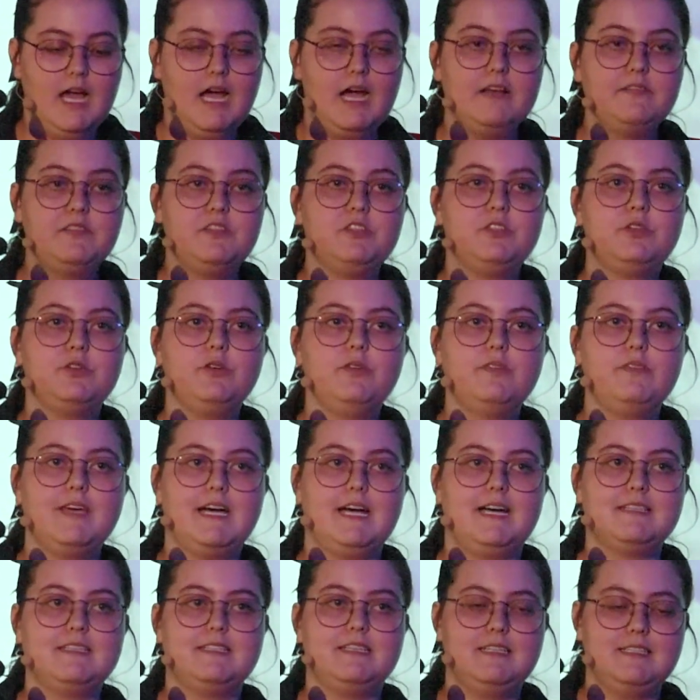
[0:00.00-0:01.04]
At the
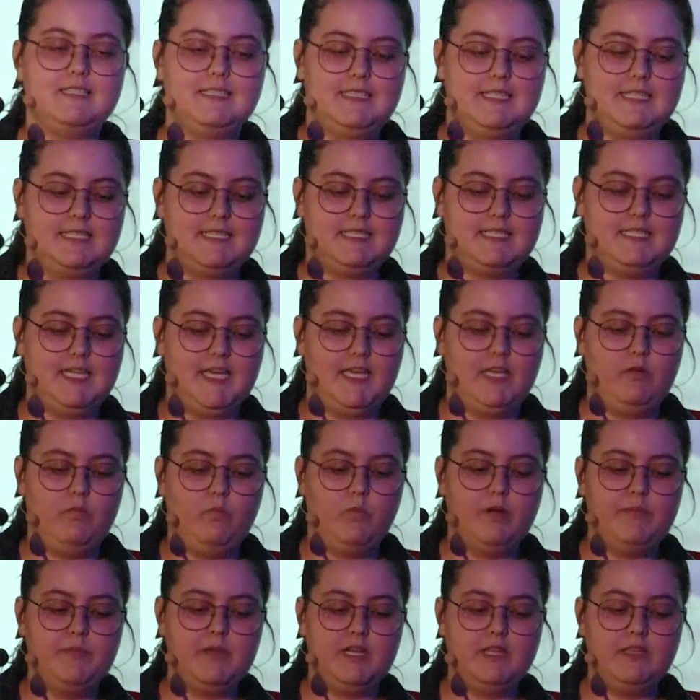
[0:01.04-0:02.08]
2016
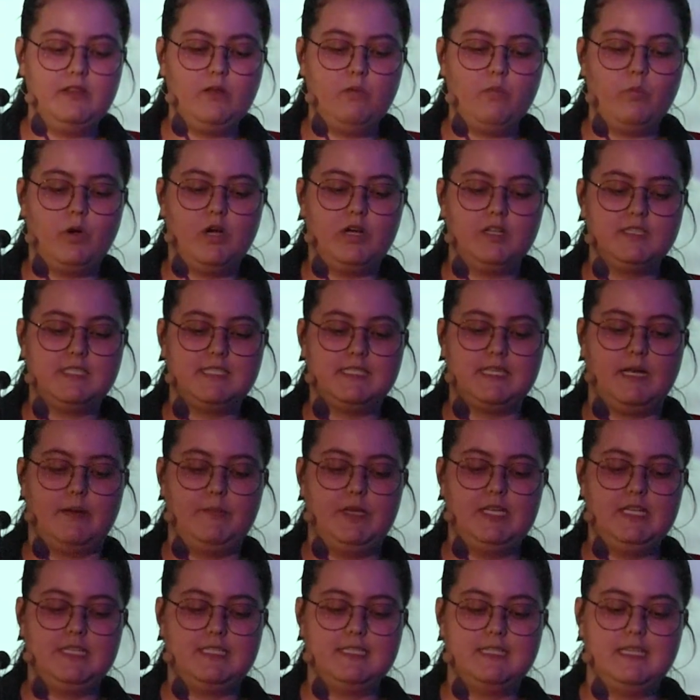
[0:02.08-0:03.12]
Women in the World
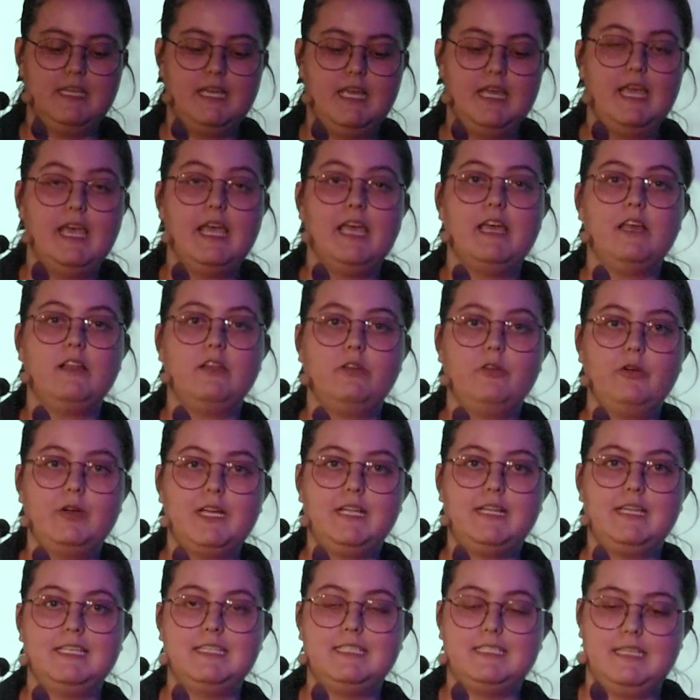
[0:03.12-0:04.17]
Summit,
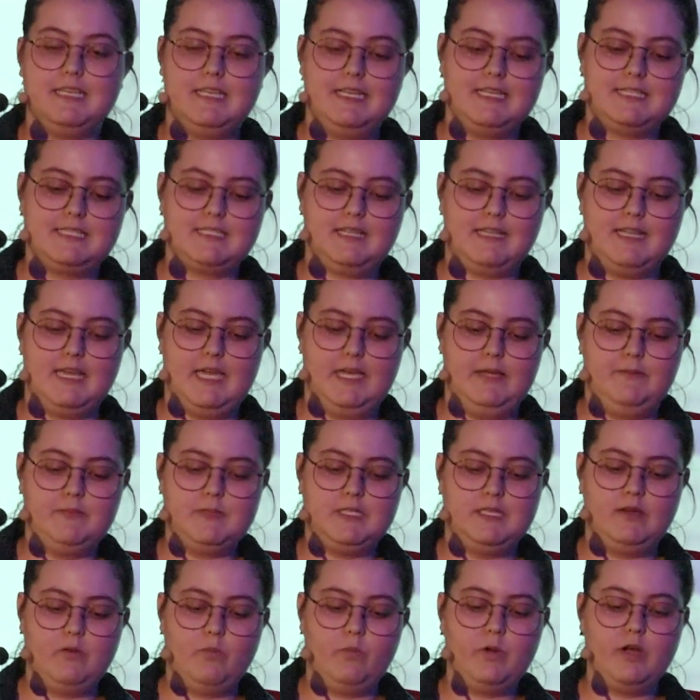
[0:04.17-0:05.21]
Hillary Clinton exclaimed,
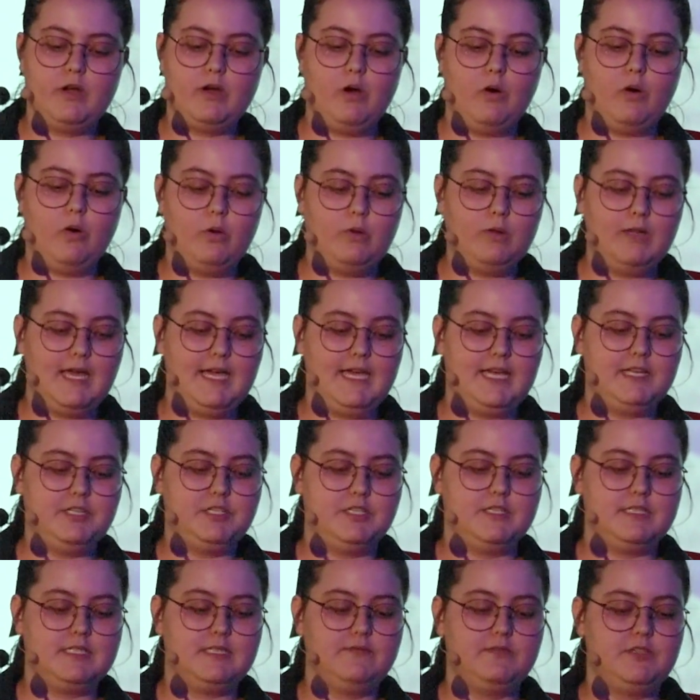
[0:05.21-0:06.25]
we are all
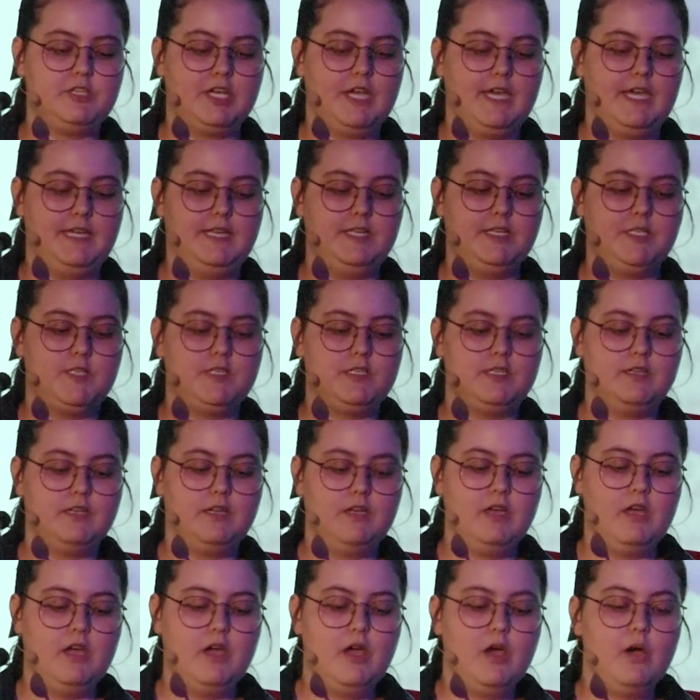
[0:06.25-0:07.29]
agents of change.
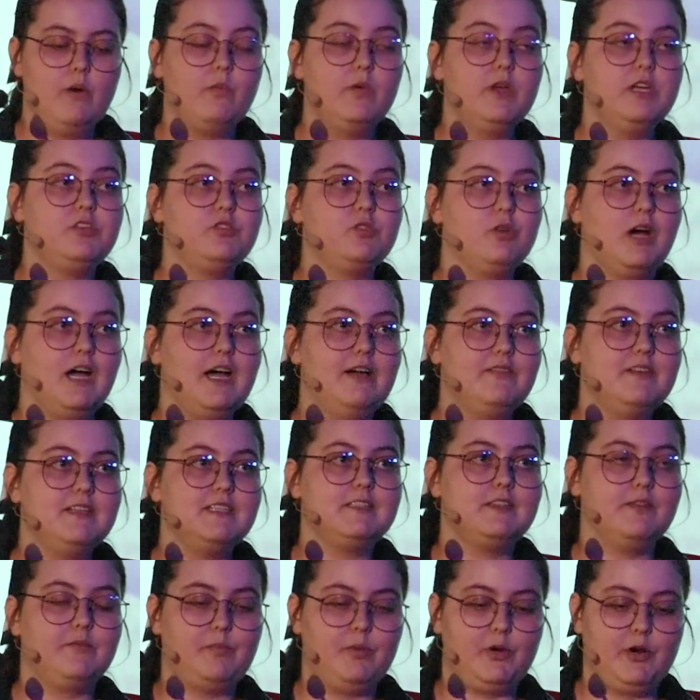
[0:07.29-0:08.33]
We are
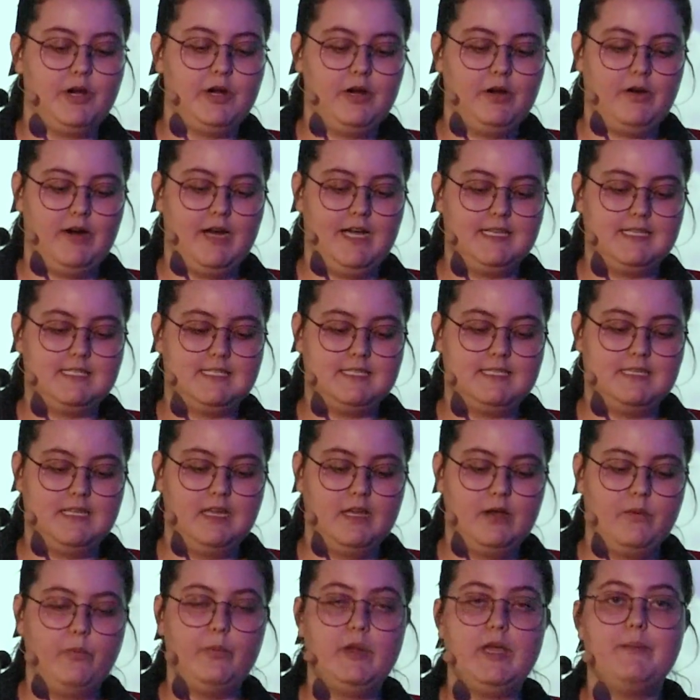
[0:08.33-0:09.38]
drivers of progress.
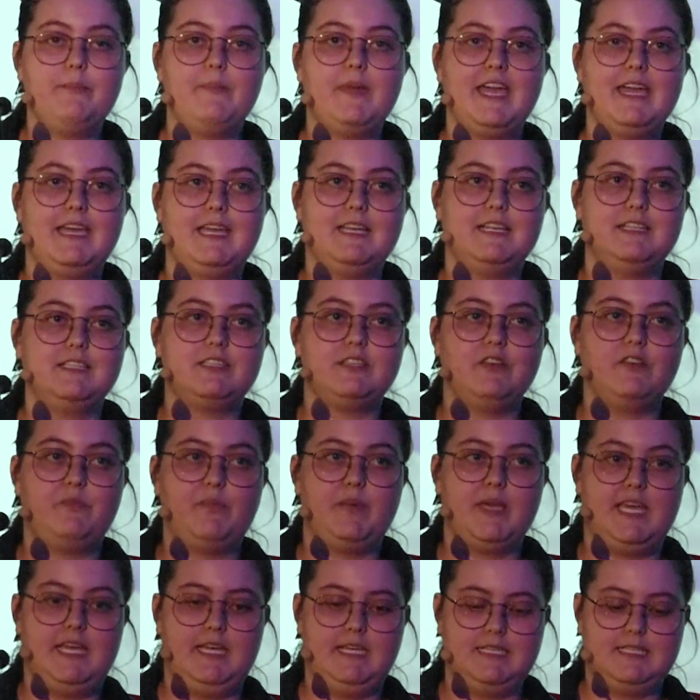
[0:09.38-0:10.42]
We are makers of
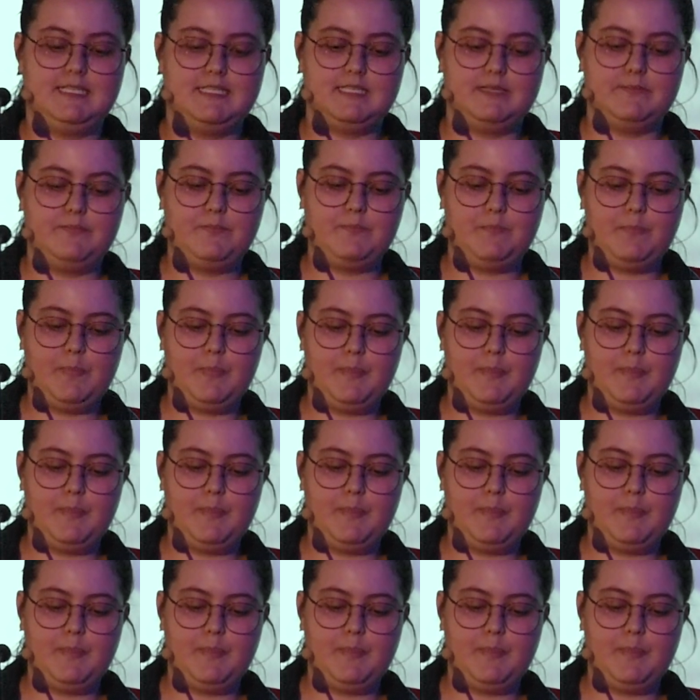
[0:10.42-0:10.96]
peace.